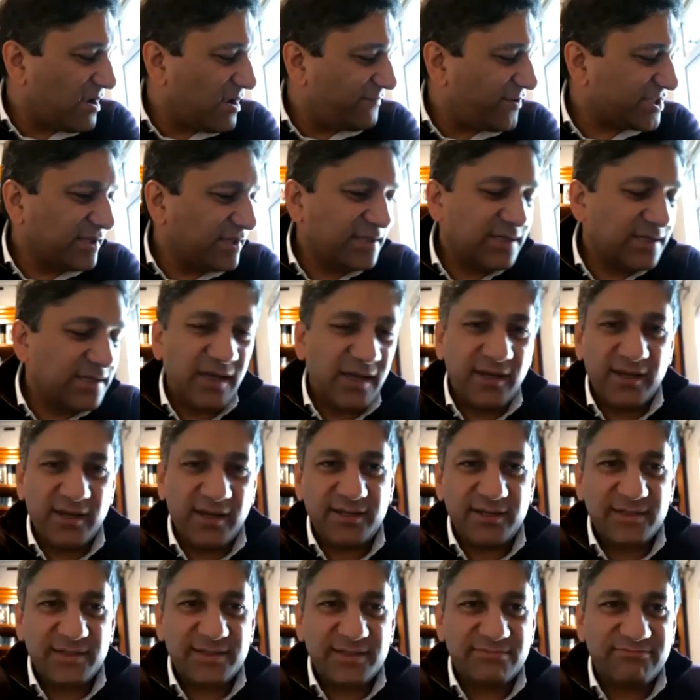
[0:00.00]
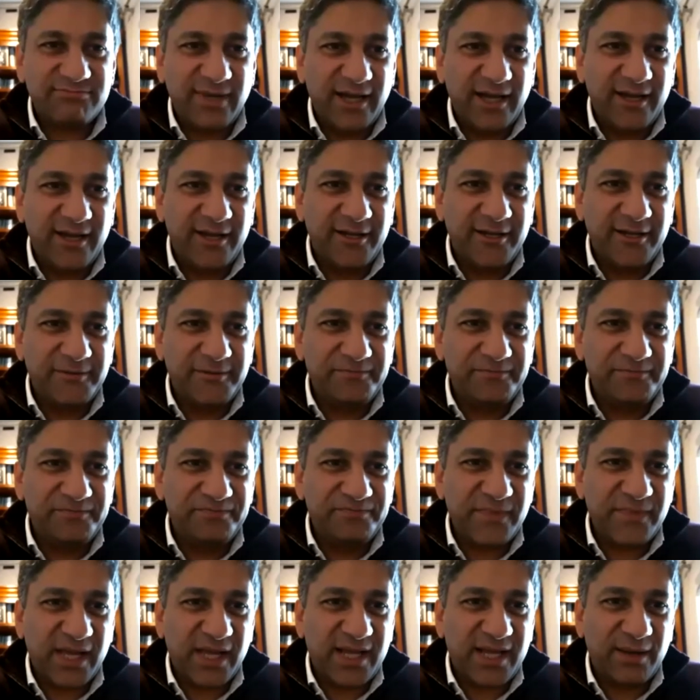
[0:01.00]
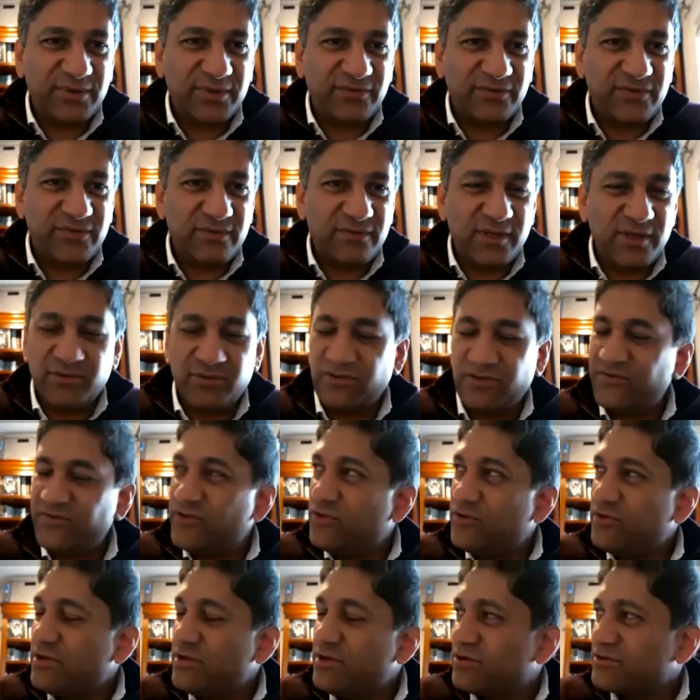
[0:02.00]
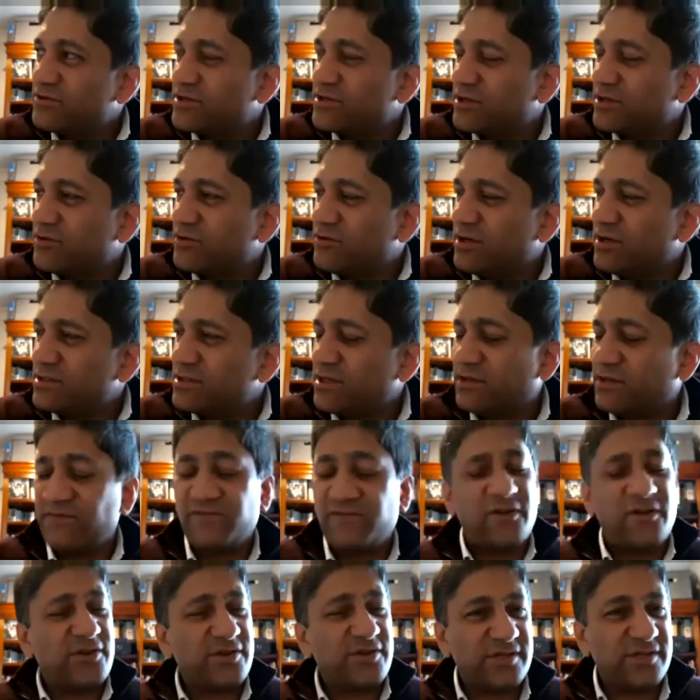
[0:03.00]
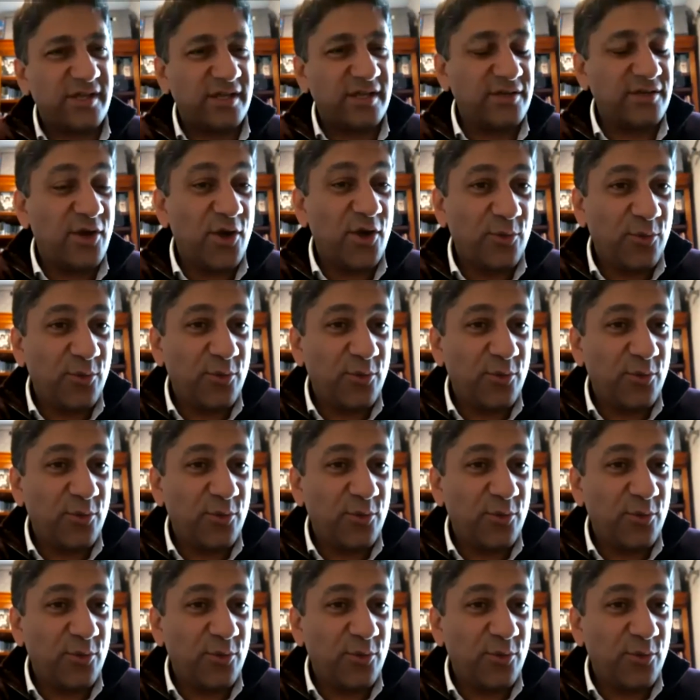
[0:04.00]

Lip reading: first son died a few years ago. I said, first son?